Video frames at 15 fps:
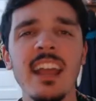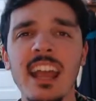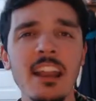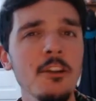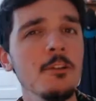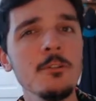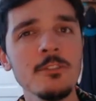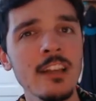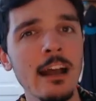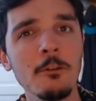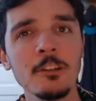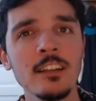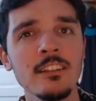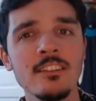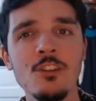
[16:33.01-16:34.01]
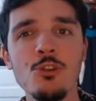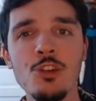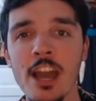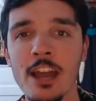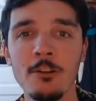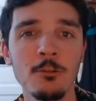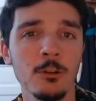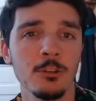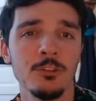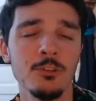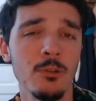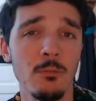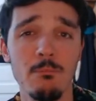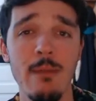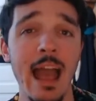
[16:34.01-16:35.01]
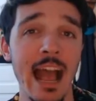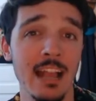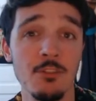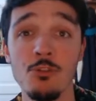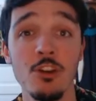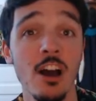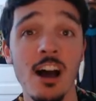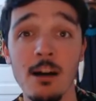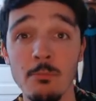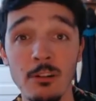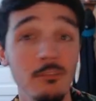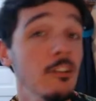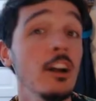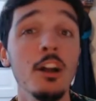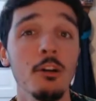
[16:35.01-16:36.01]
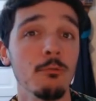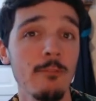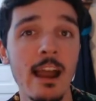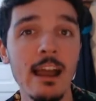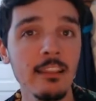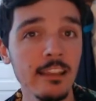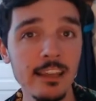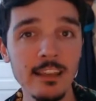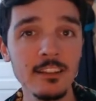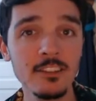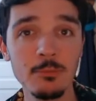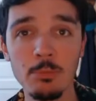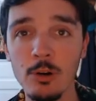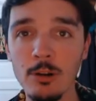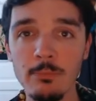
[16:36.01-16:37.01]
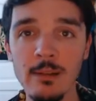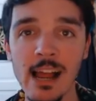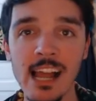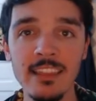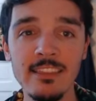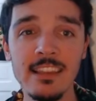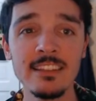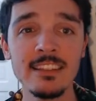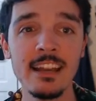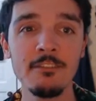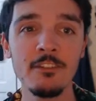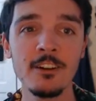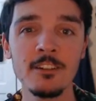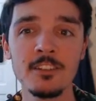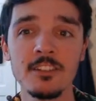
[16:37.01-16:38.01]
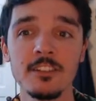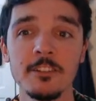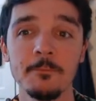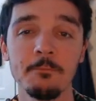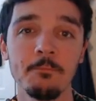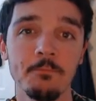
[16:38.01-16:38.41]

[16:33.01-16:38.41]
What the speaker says: and news outlets in general do a bad job of rallying support behind these efforts.